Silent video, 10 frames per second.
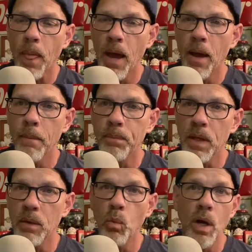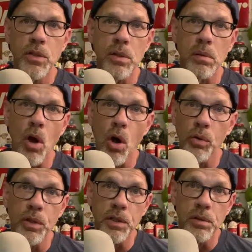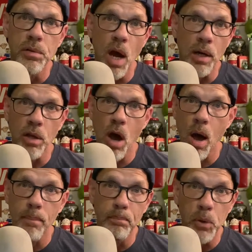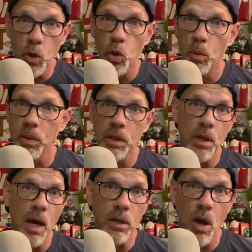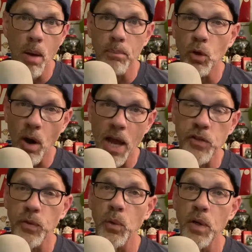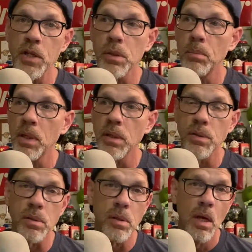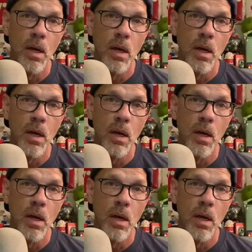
Um, it was called the .com boom and the .com crash for a reason because